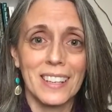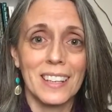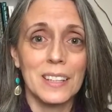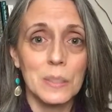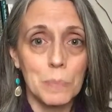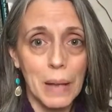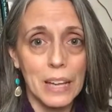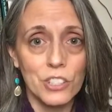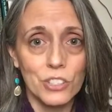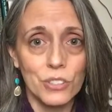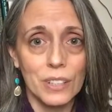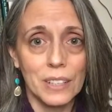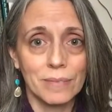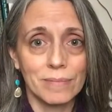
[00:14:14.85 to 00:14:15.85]
is
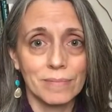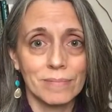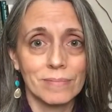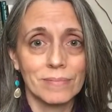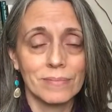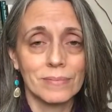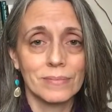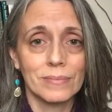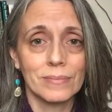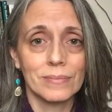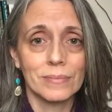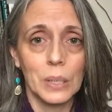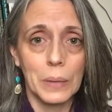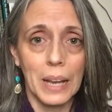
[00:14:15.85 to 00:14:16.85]
mastery.
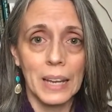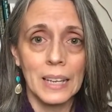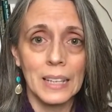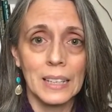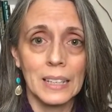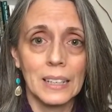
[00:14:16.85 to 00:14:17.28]
Okay?